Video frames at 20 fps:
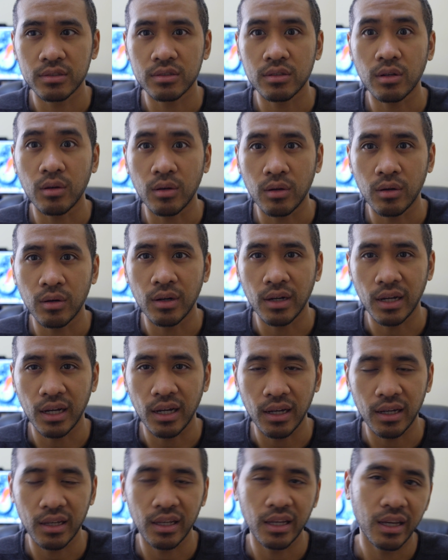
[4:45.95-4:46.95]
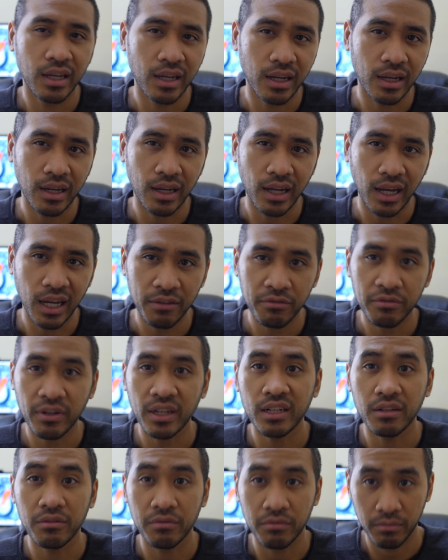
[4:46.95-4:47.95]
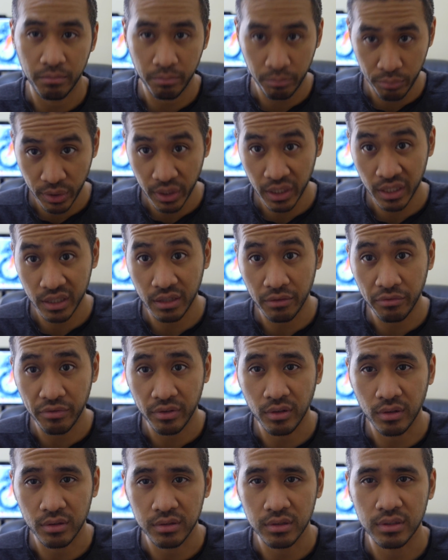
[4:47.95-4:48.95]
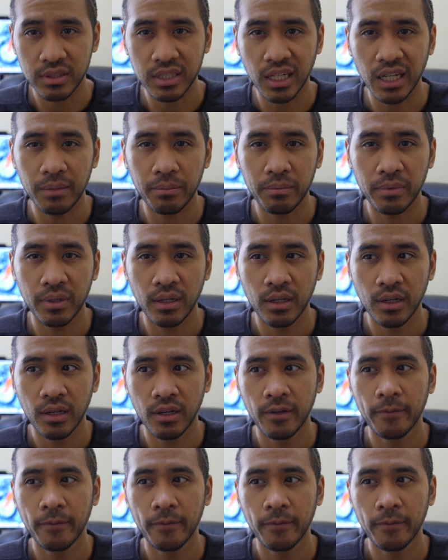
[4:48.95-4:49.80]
So I find it pretty difficult to type